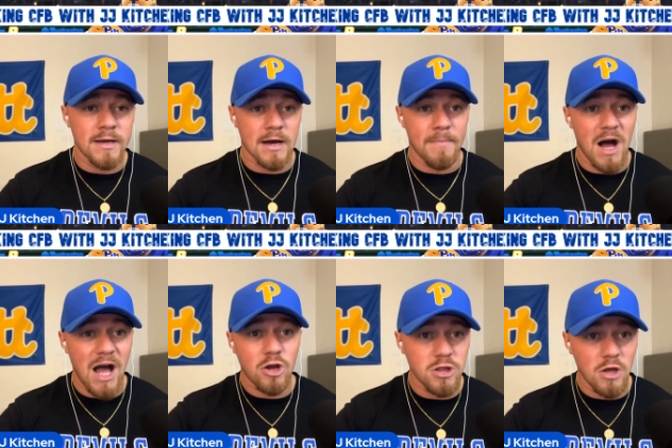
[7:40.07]
Uh,
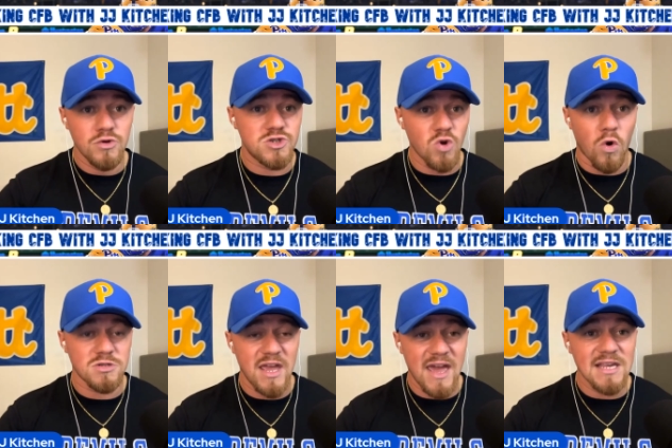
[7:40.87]
behind closed doors with
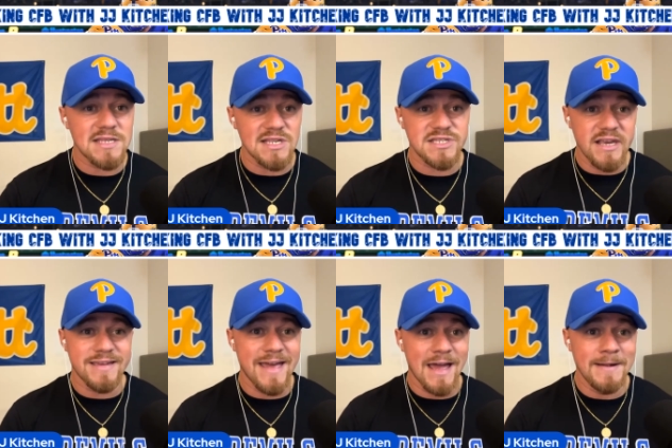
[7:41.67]
the ACC
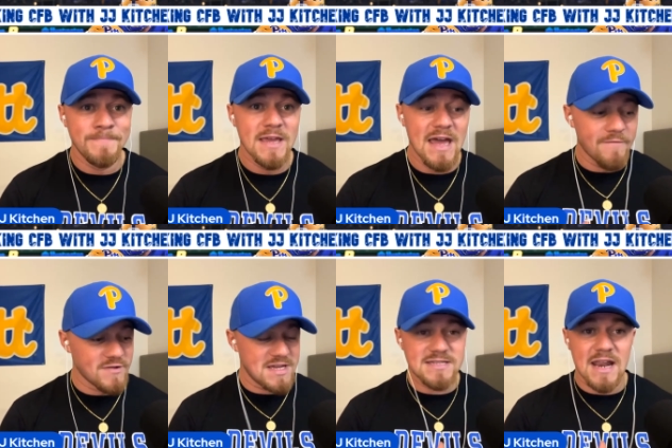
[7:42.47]
again.
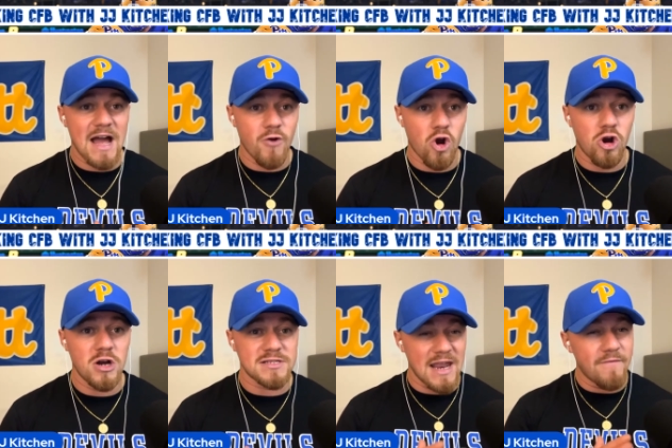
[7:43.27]
Everything that I've heard
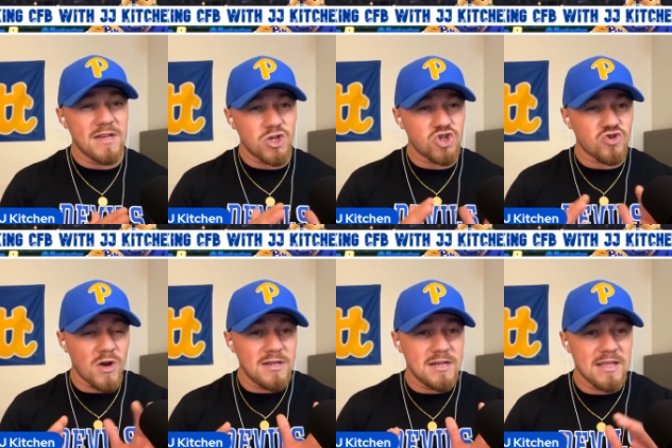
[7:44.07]
is that everything's
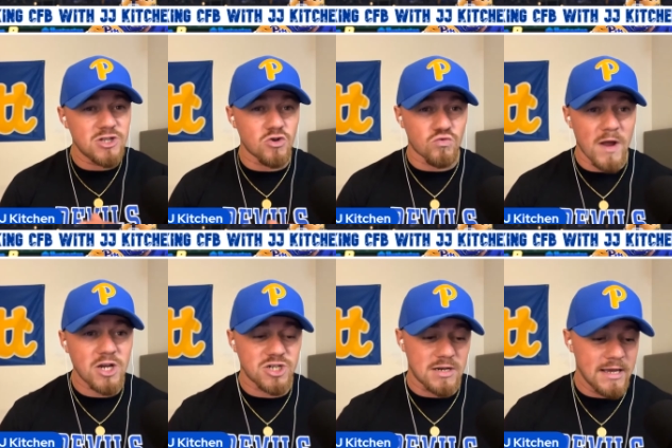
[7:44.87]
trending in that
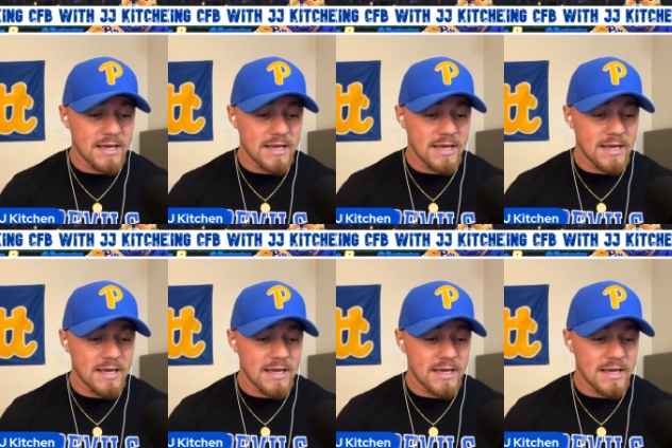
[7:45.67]
direction.